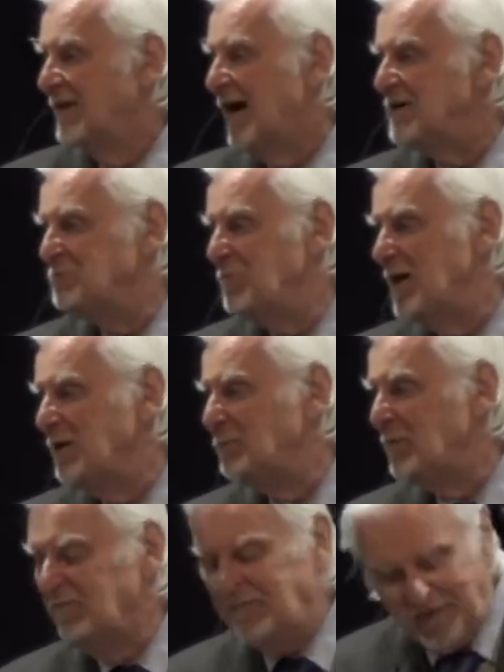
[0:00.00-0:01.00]
God's made a
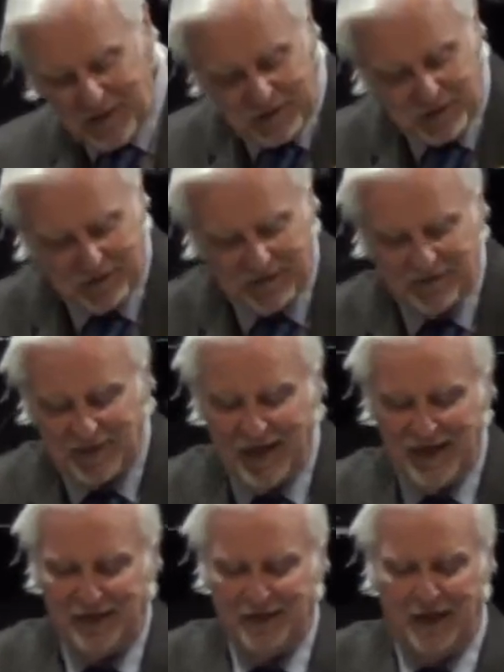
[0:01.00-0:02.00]
provision,
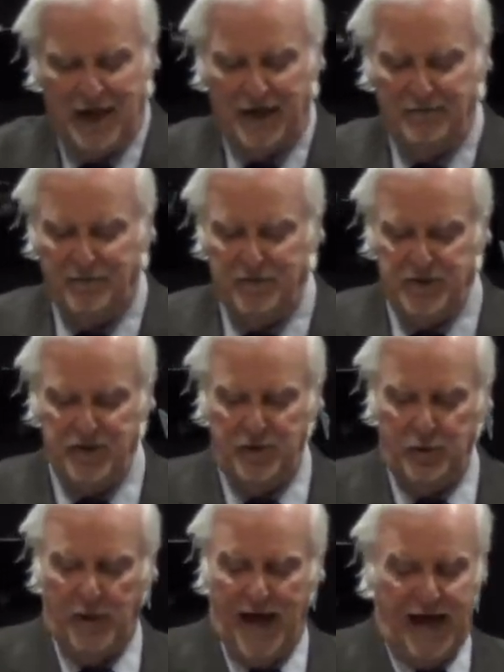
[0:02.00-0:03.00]
thank God, for
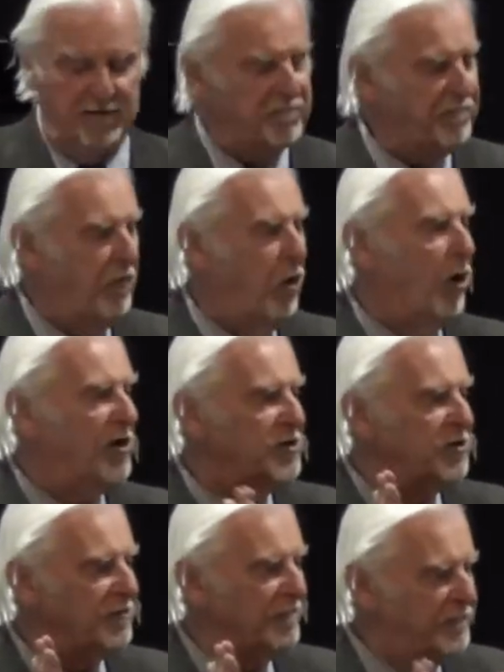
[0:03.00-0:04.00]
you and for
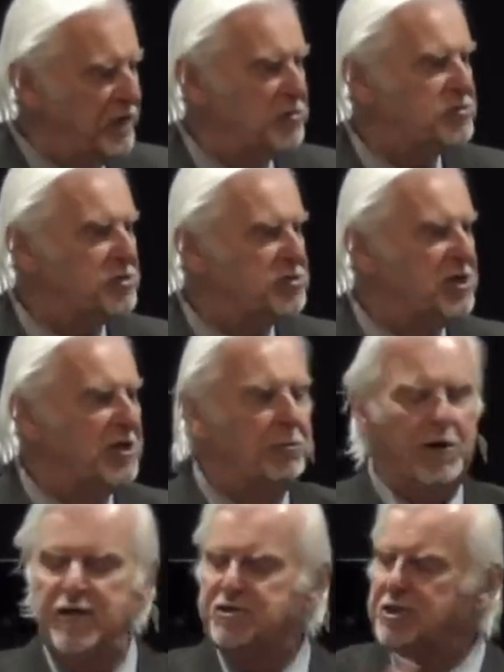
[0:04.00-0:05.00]
your future
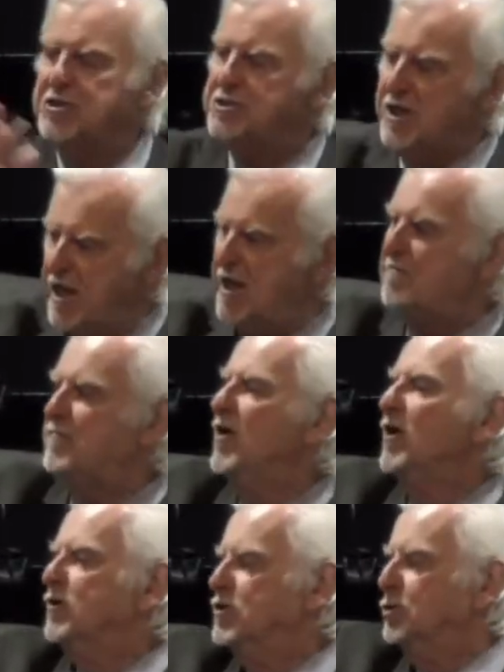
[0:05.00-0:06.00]
generations
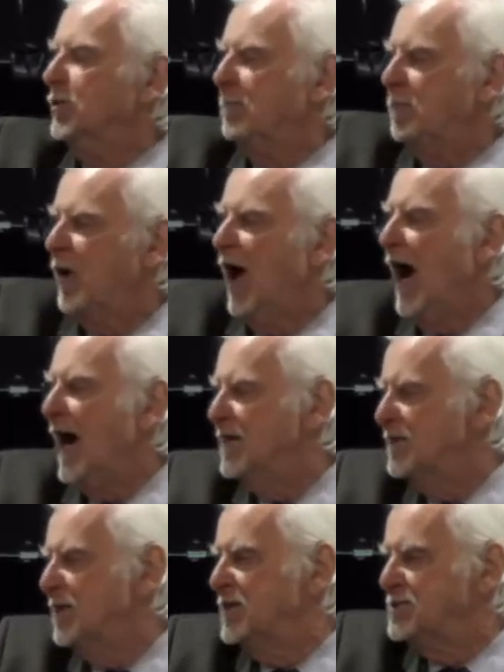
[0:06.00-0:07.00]
if you apply
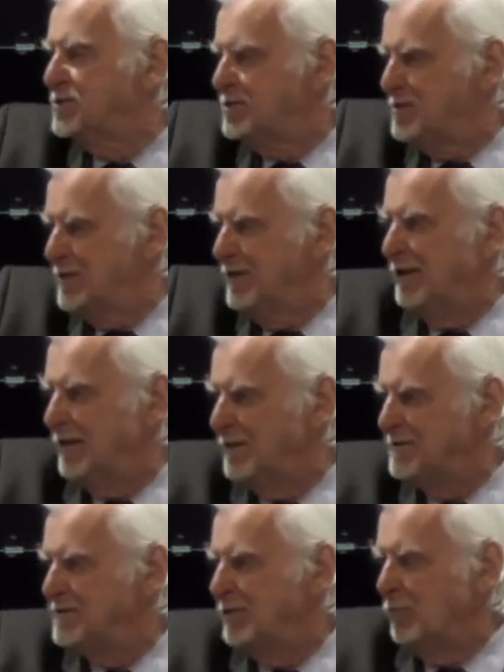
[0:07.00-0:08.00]
these
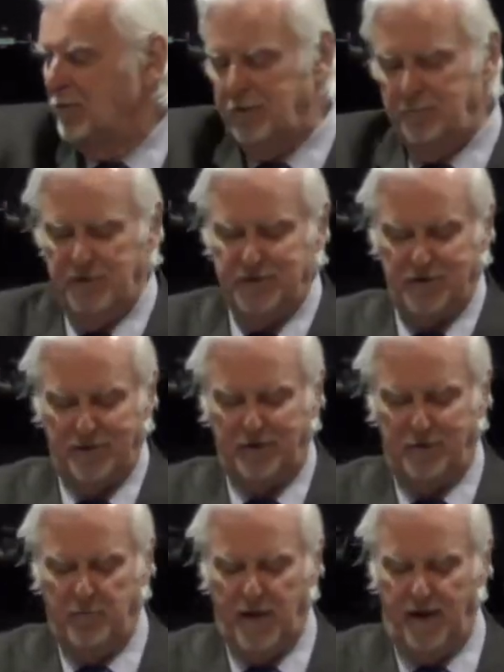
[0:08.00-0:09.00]
things that we're going to be
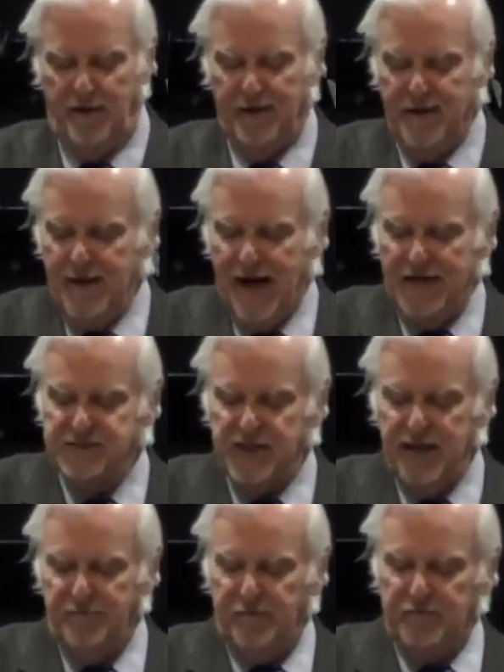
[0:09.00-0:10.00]
talking about.
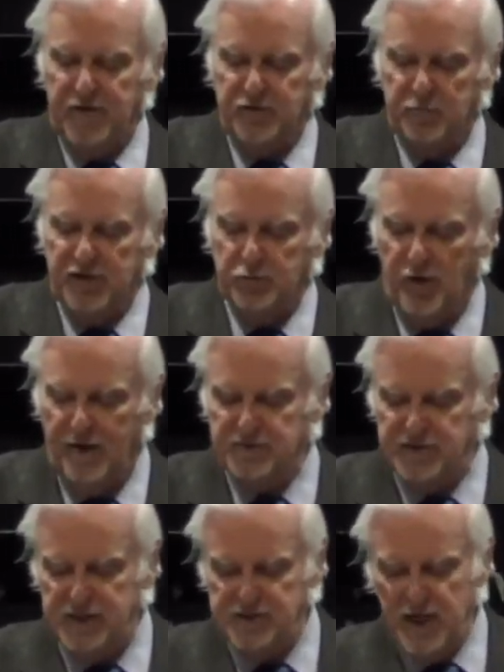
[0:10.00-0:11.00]
Isaiah 53 12
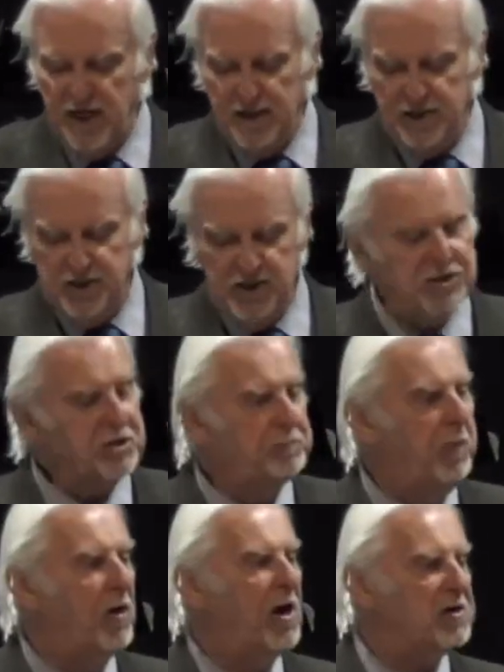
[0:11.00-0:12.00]
says that Jesus
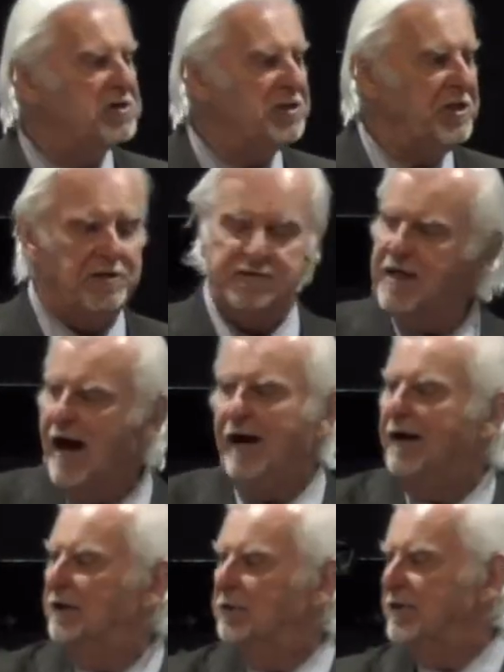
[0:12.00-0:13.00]
bore our sins.
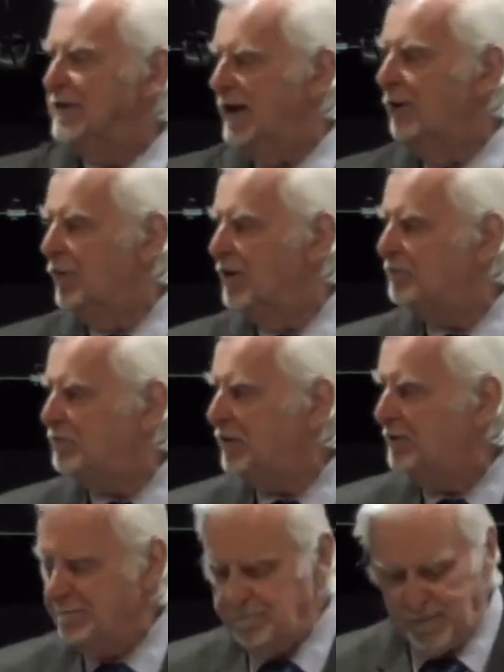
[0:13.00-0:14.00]
Hallelujah. Isn't that wonderful?